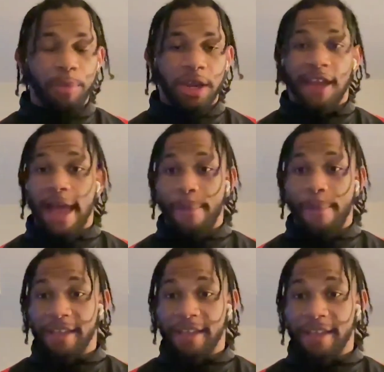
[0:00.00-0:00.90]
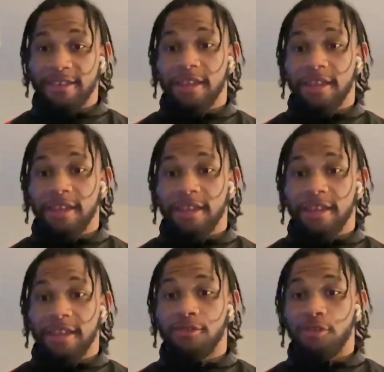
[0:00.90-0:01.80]
who was the world champion at the time,
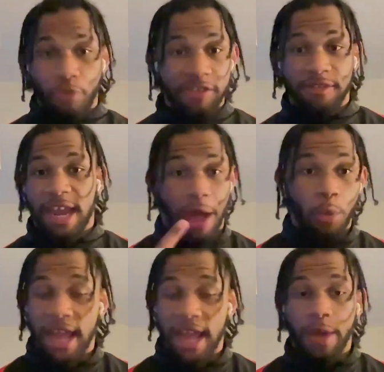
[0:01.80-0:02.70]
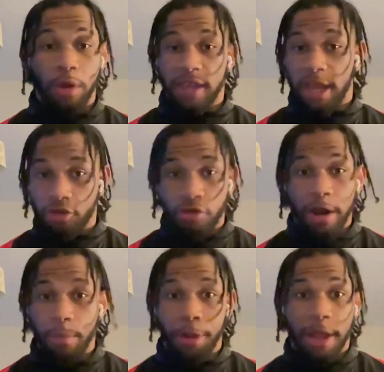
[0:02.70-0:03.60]
asking to come wrestle for TNA for that one
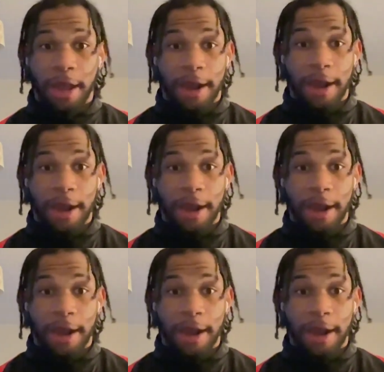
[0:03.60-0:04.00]
day was